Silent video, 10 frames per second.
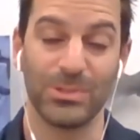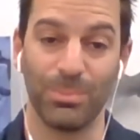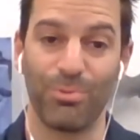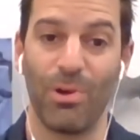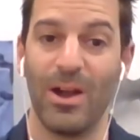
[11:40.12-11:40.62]

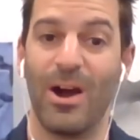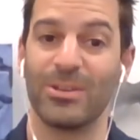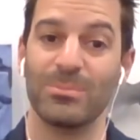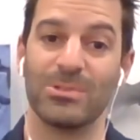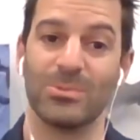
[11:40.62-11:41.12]
prey
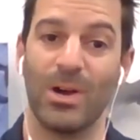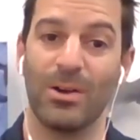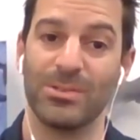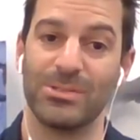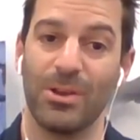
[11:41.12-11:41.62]
items as
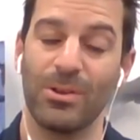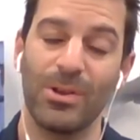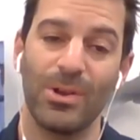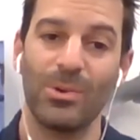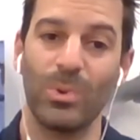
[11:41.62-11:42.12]
well. So
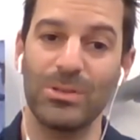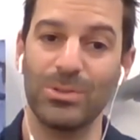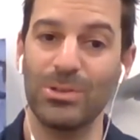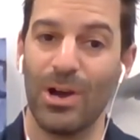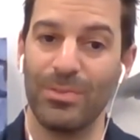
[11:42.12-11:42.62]
we
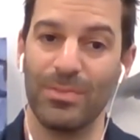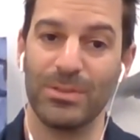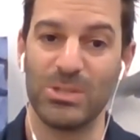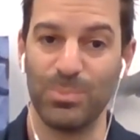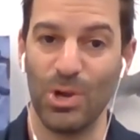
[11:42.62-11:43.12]
do know that the
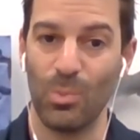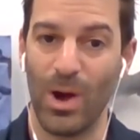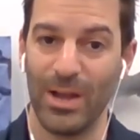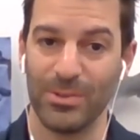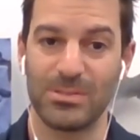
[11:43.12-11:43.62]
sperm
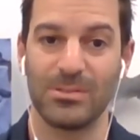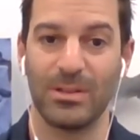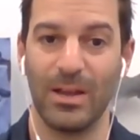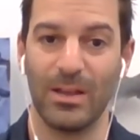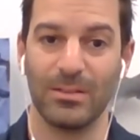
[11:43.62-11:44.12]
whales
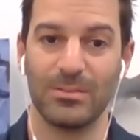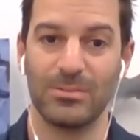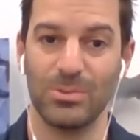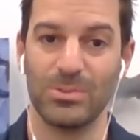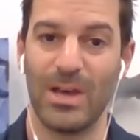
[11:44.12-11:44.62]

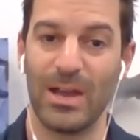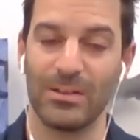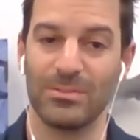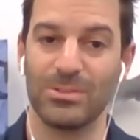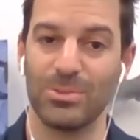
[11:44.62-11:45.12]
do
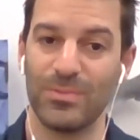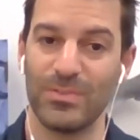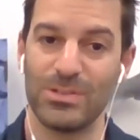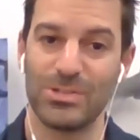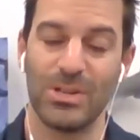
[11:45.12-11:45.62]
target the
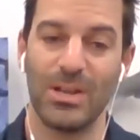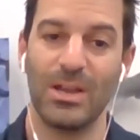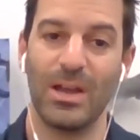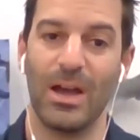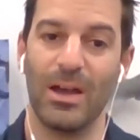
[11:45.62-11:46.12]
toothfish,
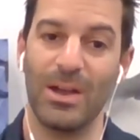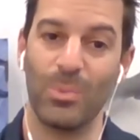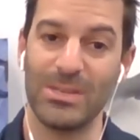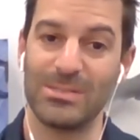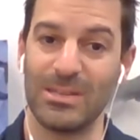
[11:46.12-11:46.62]
and
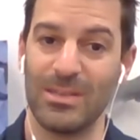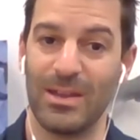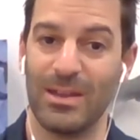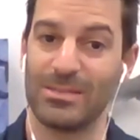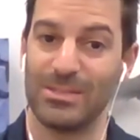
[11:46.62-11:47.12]
we see
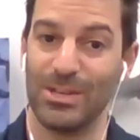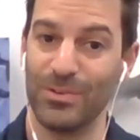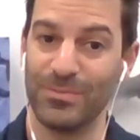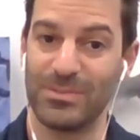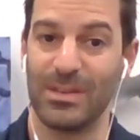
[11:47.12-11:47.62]
that
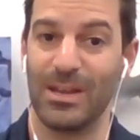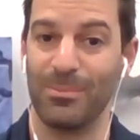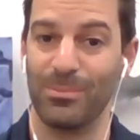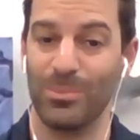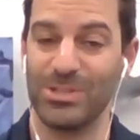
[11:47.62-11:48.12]
ourselves
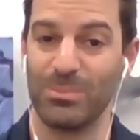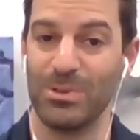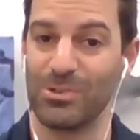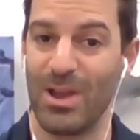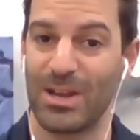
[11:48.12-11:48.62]
with some
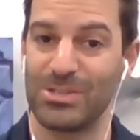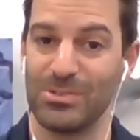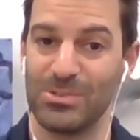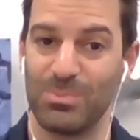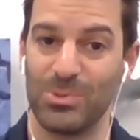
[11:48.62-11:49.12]

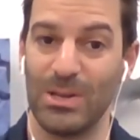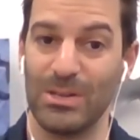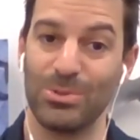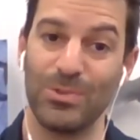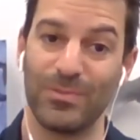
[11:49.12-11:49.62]
interactions between
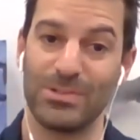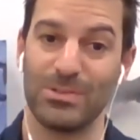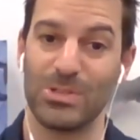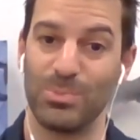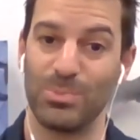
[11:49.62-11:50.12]
toothfish
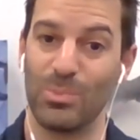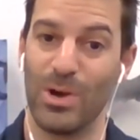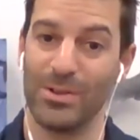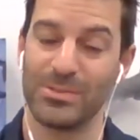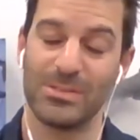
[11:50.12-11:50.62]
and sperm
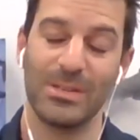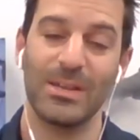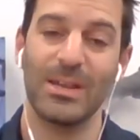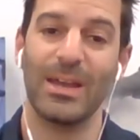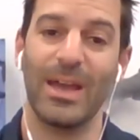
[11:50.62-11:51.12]
whales.
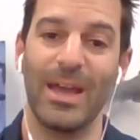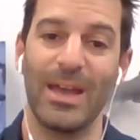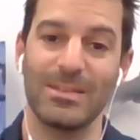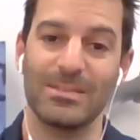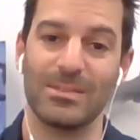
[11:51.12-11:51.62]

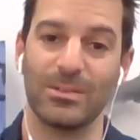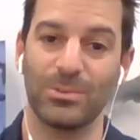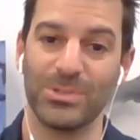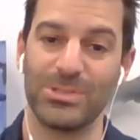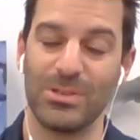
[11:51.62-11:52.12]
And
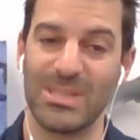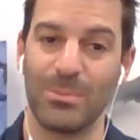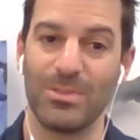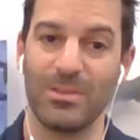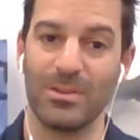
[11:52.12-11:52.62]
also
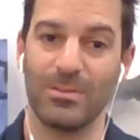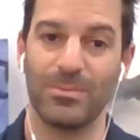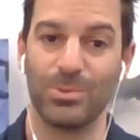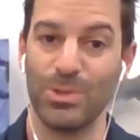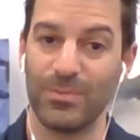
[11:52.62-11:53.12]
some of the
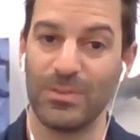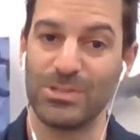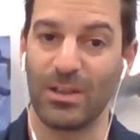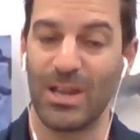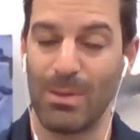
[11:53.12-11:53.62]
toothfish
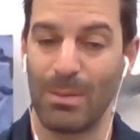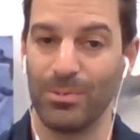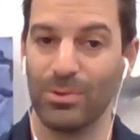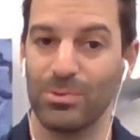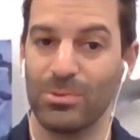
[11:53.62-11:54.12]
that come up
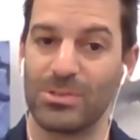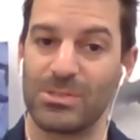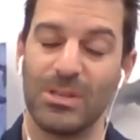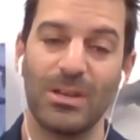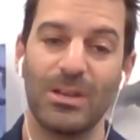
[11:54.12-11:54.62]
on the
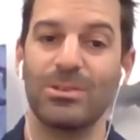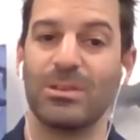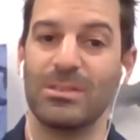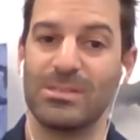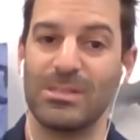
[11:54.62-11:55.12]
hooks, you
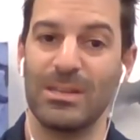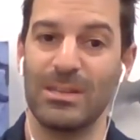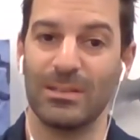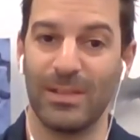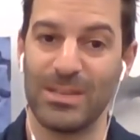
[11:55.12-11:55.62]
can
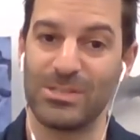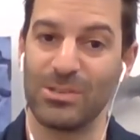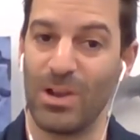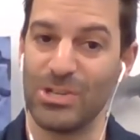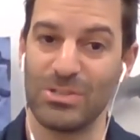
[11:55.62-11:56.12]
see
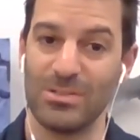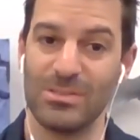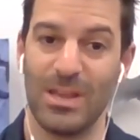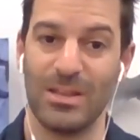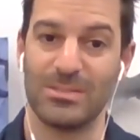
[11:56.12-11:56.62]

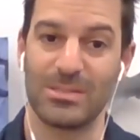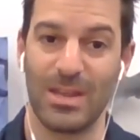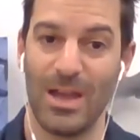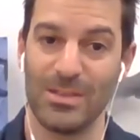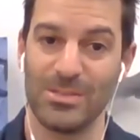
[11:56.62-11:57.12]
lacerations and
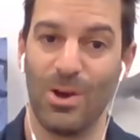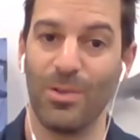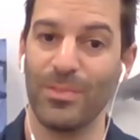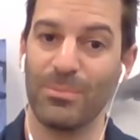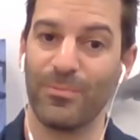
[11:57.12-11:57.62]
scars
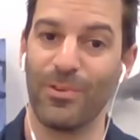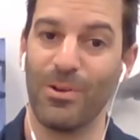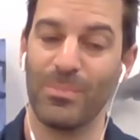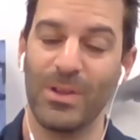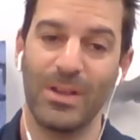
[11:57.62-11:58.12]
on them
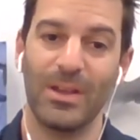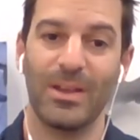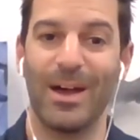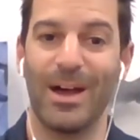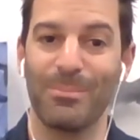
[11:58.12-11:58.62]
from
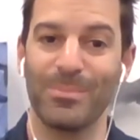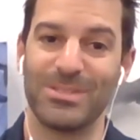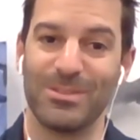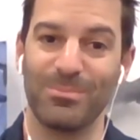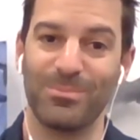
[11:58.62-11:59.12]

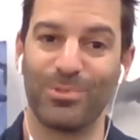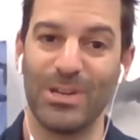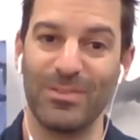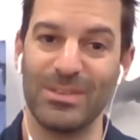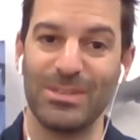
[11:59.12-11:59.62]
some
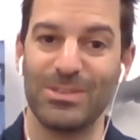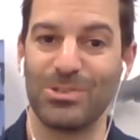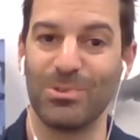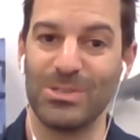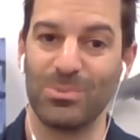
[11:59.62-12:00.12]
previous
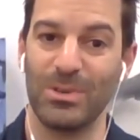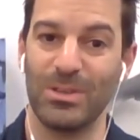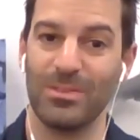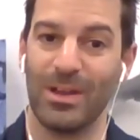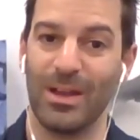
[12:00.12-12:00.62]
histories
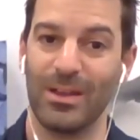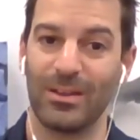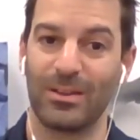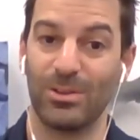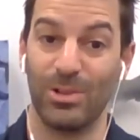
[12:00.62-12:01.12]
with
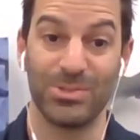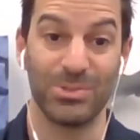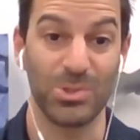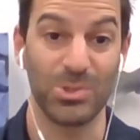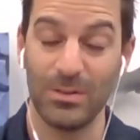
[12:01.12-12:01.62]
colossal
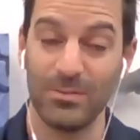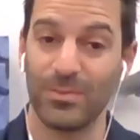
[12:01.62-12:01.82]
squid,